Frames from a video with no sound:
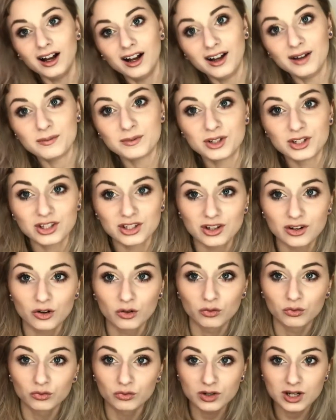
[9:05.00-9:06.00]
I'm just gonna
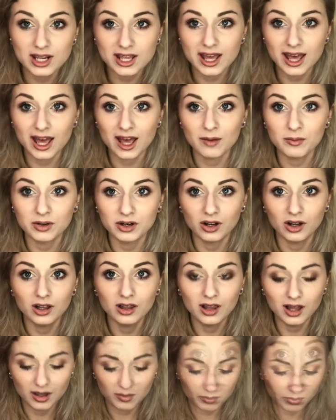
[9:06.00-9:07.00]
recap it
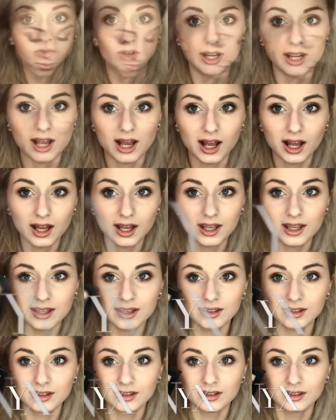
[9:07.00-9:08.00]
all up. Right eye,
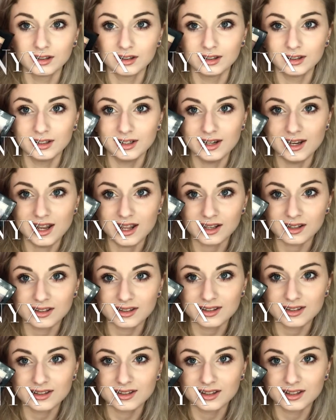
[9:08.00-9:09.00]

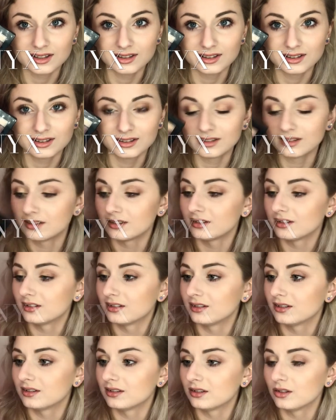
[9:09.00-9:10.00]
NYX,
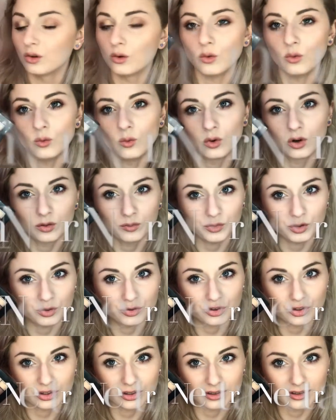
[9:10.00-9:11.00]
warm
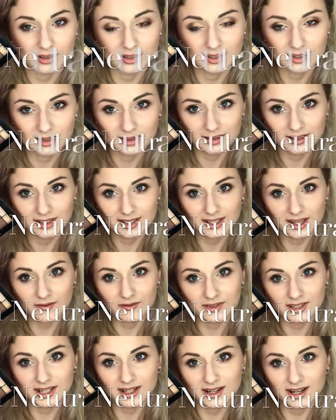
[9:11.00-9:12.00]
neutrals,
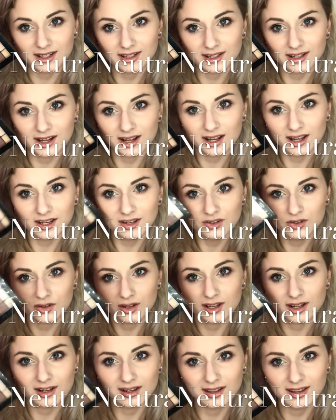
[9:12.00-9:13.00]
$17.99. You
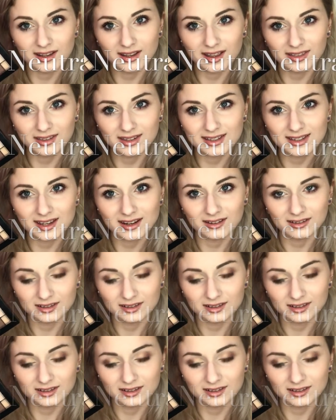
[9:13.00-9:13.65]
can get this at